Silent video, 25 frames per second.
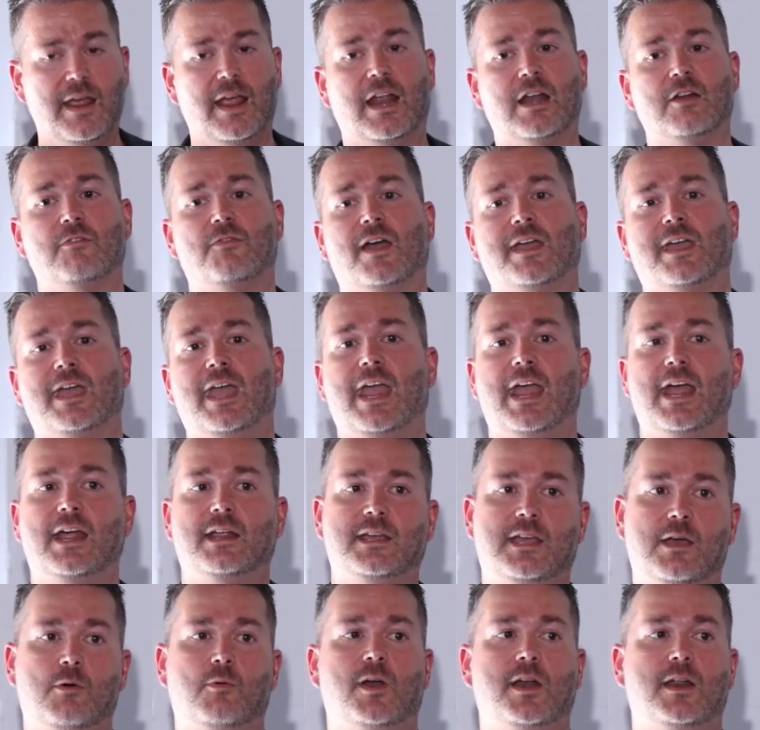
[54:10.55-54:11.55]
and if I
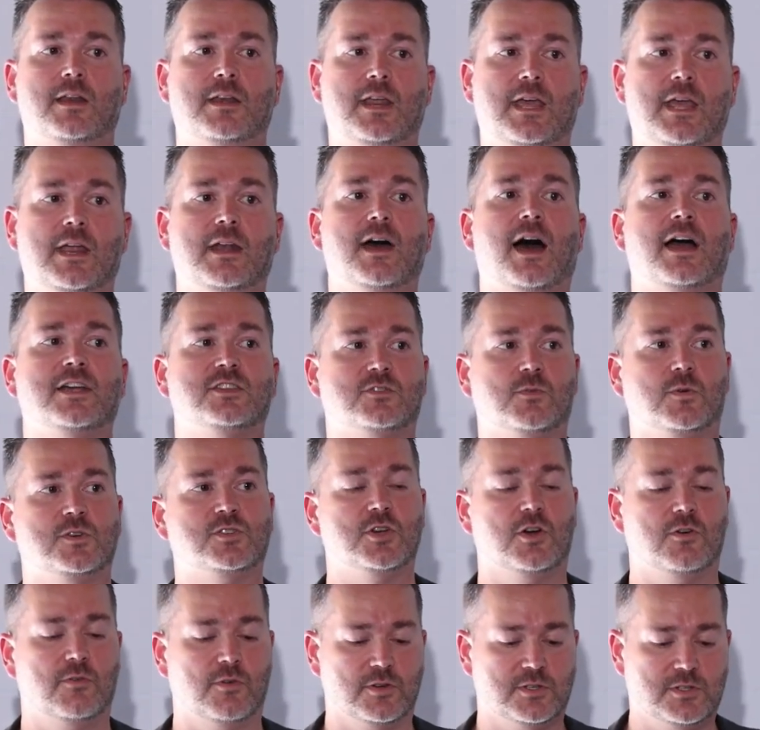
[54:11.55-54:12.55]
can't get what I need, I
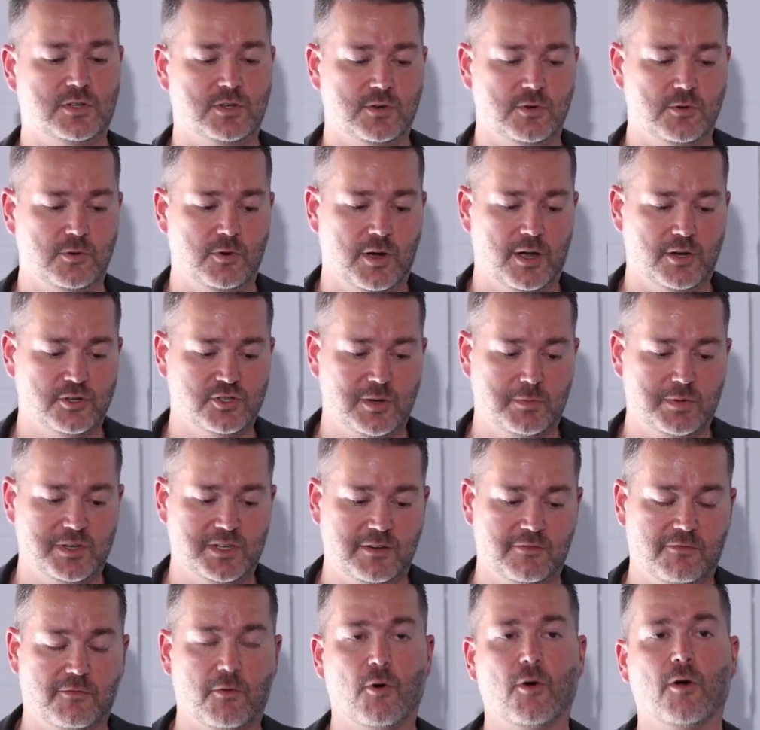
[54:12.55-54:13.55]
switch over to
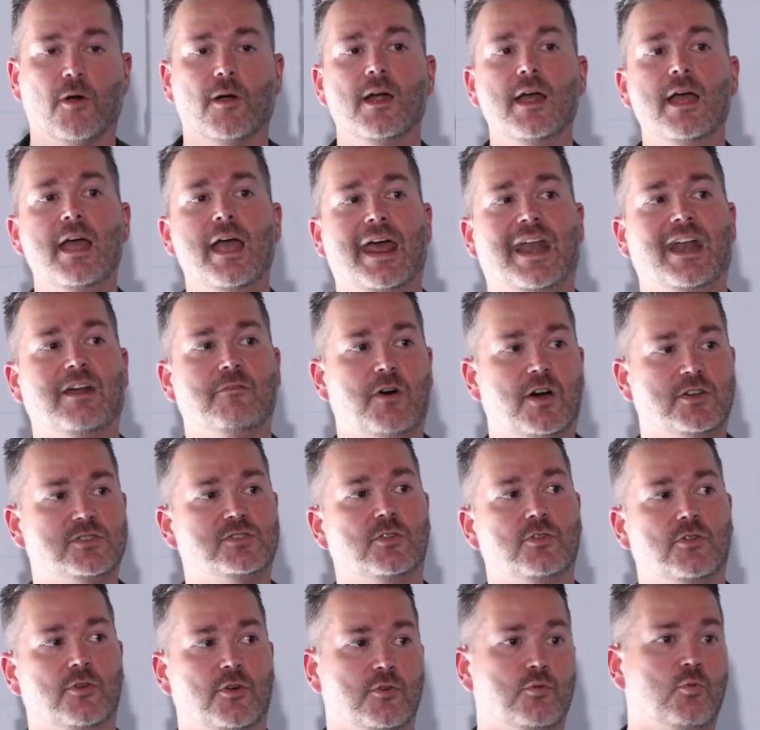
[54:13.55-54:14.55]
GPT-4, and I've
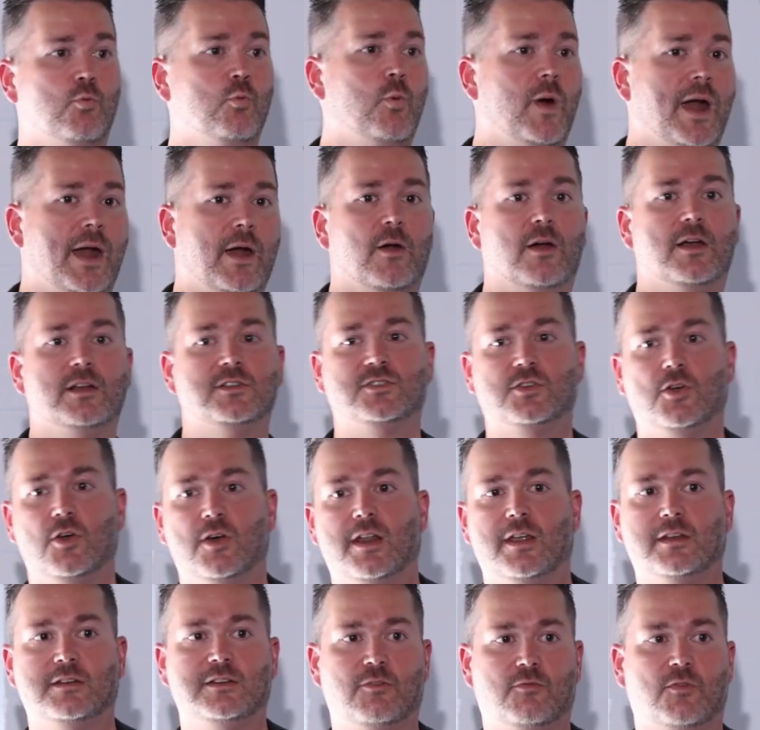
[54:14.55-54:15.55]
also learned where it's
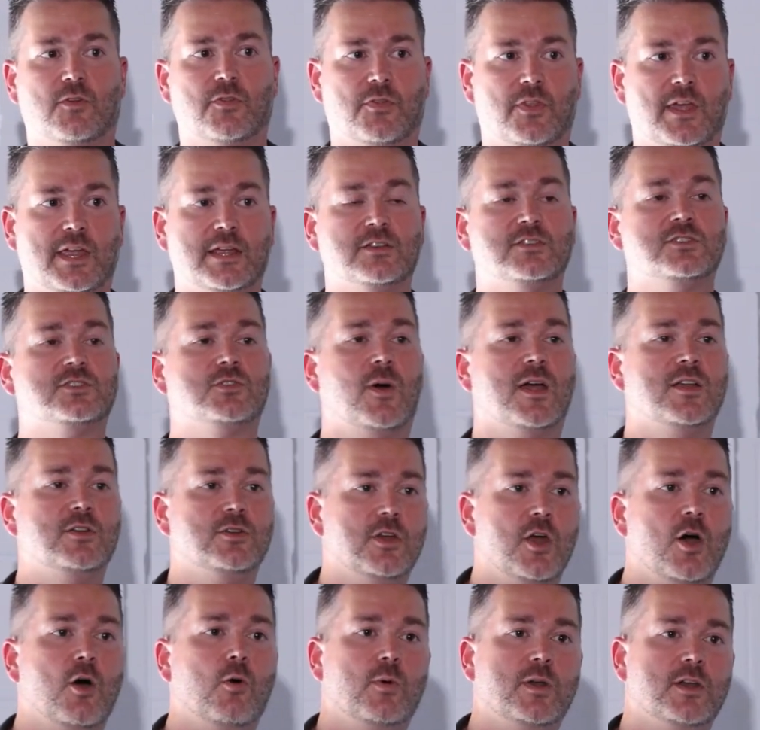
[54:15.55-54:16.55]
good at different things, so I
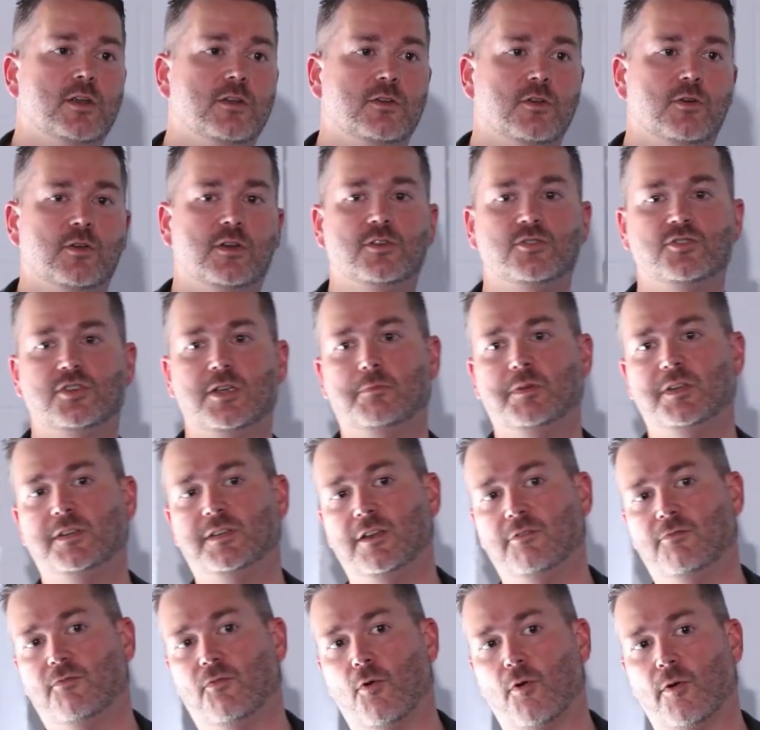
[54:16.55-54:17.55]
know when to do it in
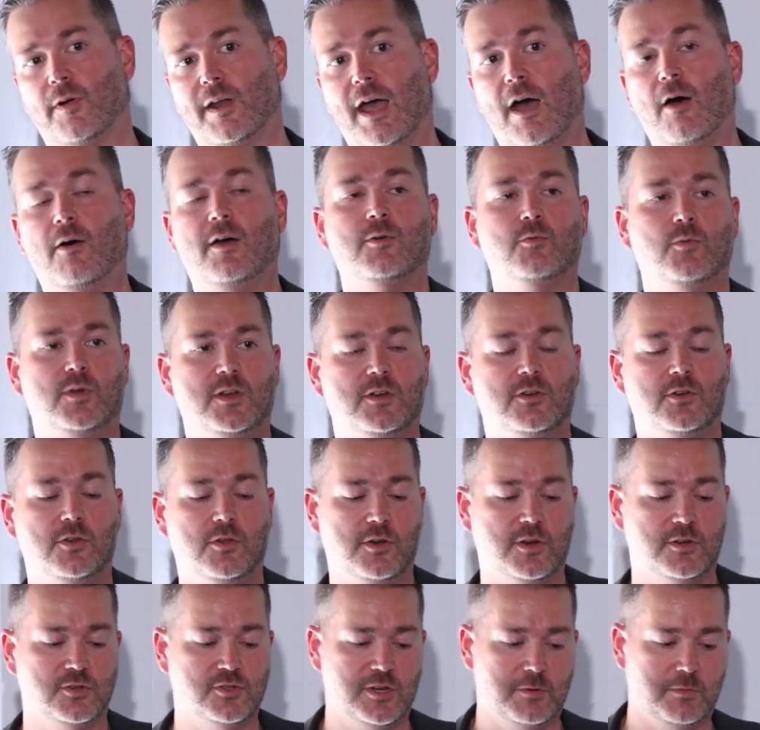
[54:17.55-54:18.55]
GPT-4 now and when to do
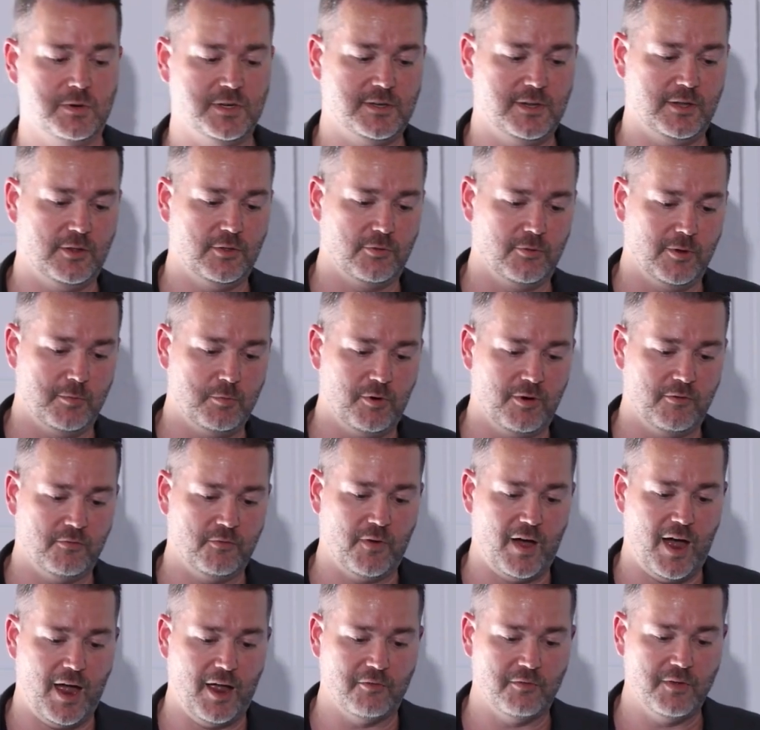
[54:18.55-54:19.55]
it in GPT
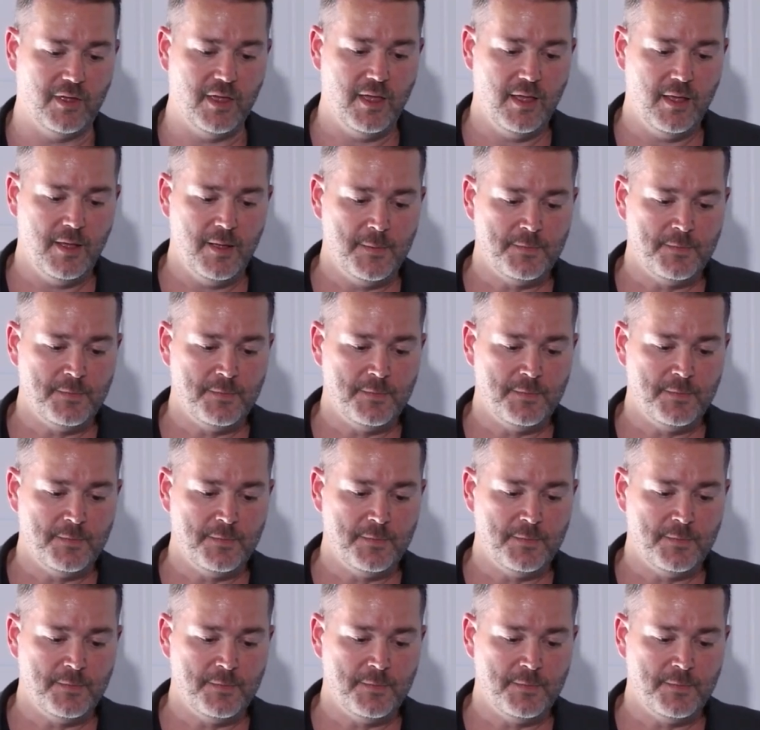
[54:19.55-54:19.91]
3.5.